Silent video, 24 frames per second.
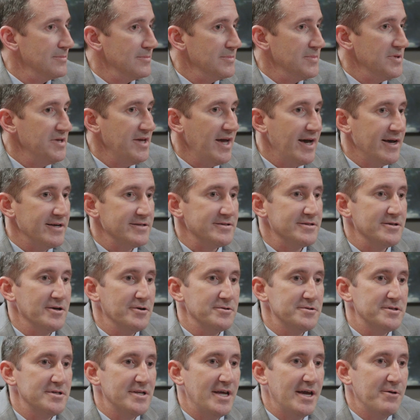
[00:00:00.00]
Yeah,
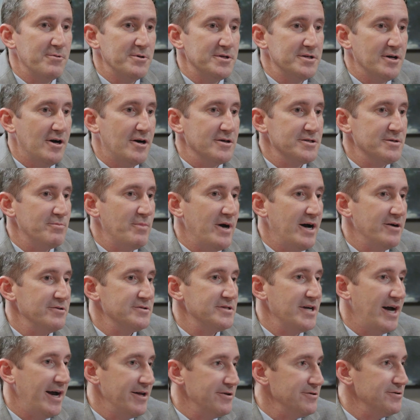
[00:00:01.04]
so today we talked
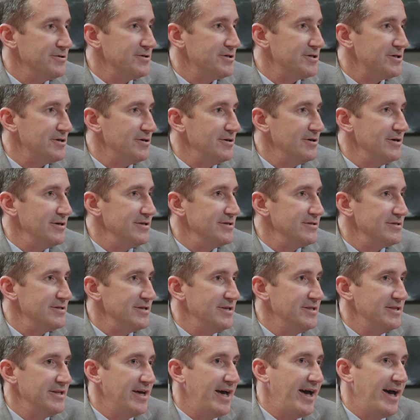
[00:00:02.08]
about title insurance,
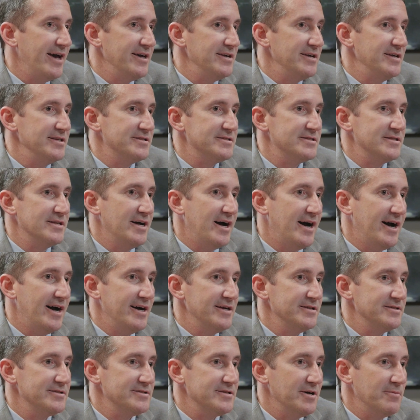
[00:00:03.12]
and that it's
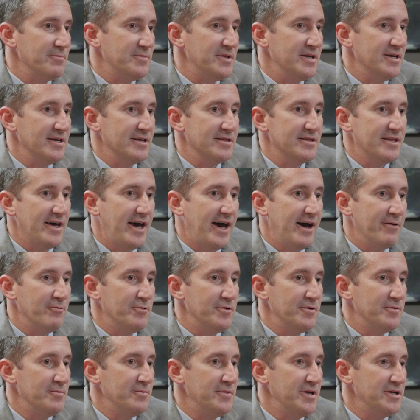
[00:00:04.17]
not something that
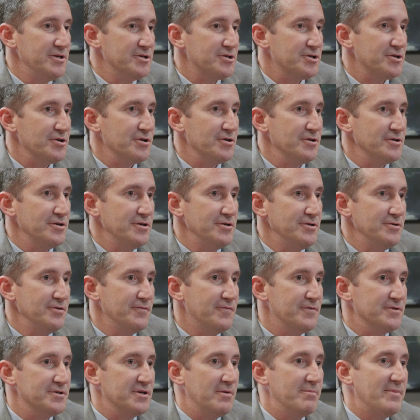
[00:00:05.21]
would insure you
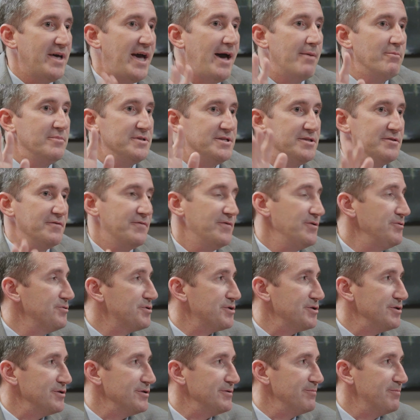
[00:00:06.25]
for something that happens in the
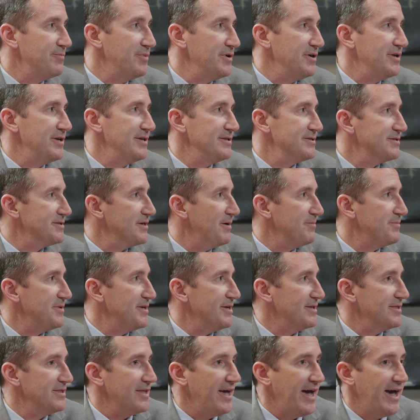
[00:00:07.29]
future, but it's
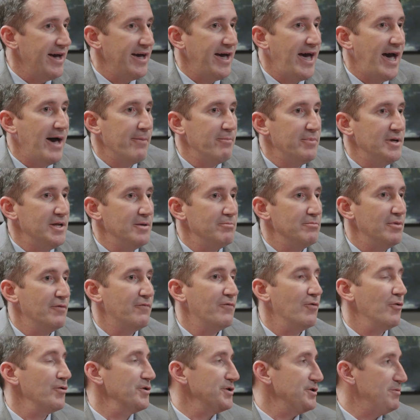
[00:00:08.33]
something that happened
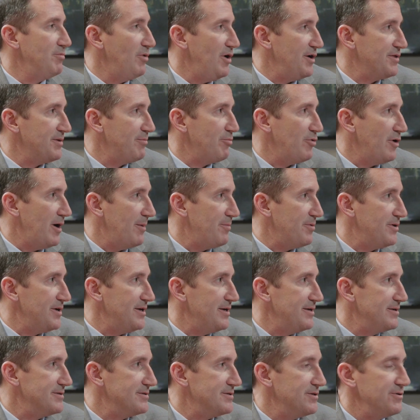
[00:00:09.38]
before you bought the
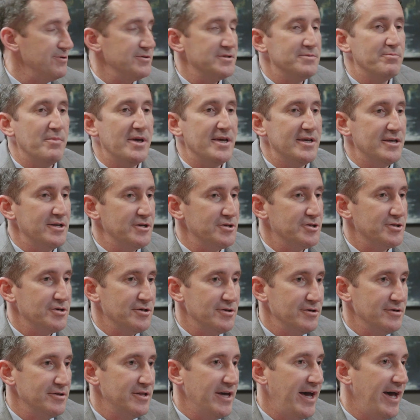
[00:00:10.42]
property. So it's making
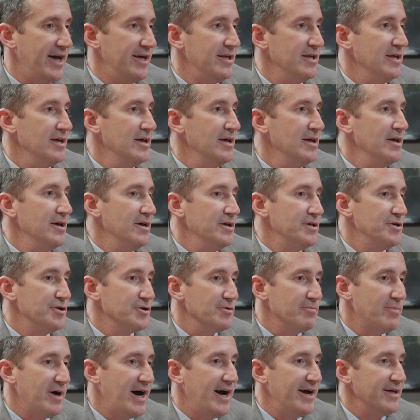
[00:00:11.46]
sure that
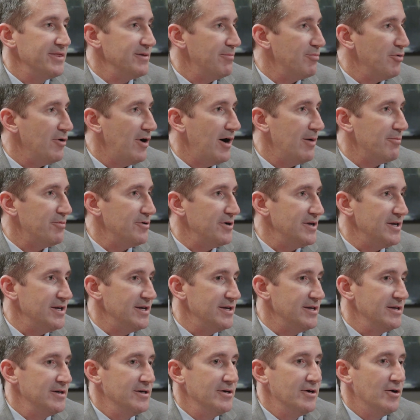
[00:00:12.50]
you're buying the
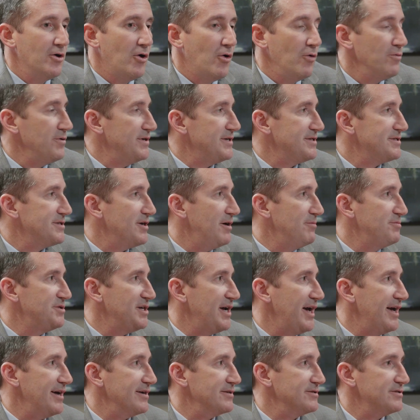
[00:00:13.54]
property only
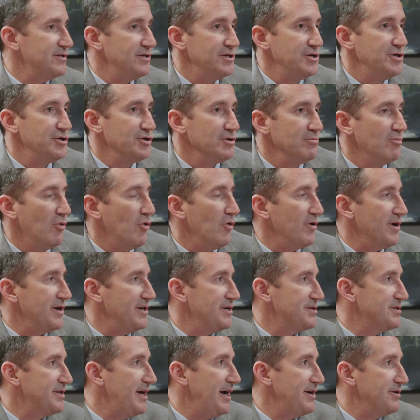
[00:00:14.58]
subject to your
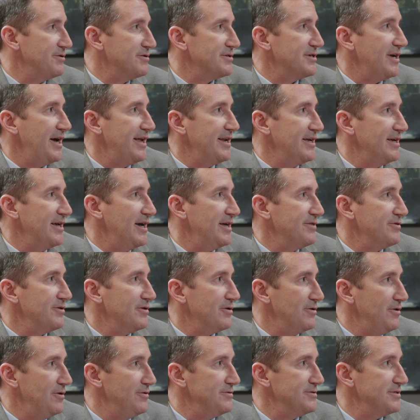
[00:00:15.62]
mortgage that you're signing at the
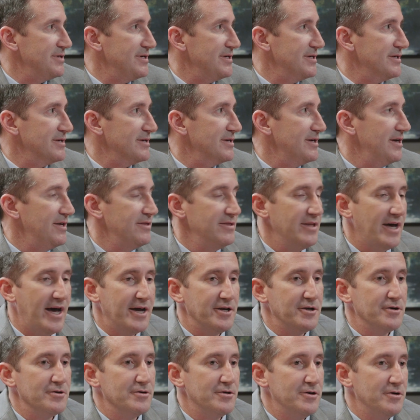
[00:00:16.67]
closing, mm-hmm. and
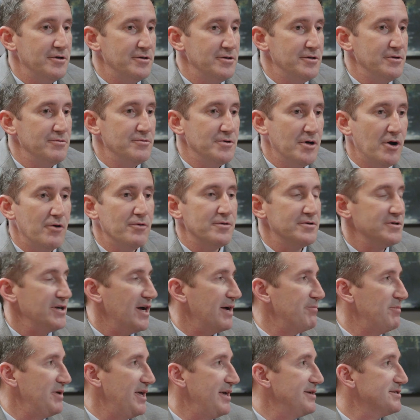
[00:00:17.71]
that there's not
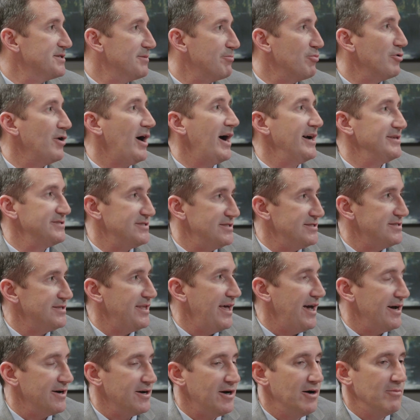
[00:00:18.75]
going to be any surprises
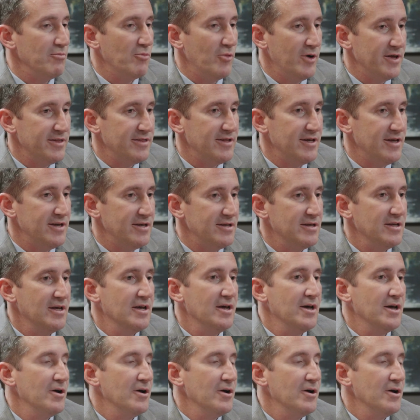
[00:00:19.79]
that come with it.